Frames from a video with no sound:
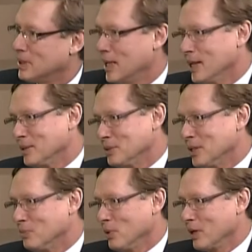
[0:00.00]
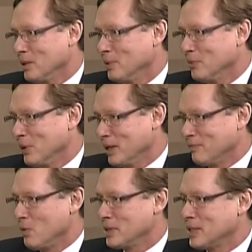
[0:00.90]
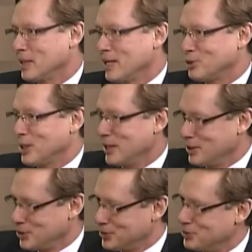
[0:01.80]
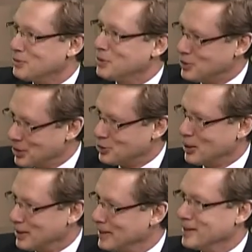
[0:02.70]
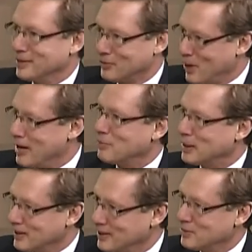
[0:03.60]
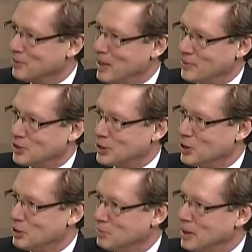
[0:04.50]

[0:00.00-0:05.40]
And we're going to be reinforcing that change digitally and graphically throughout the show.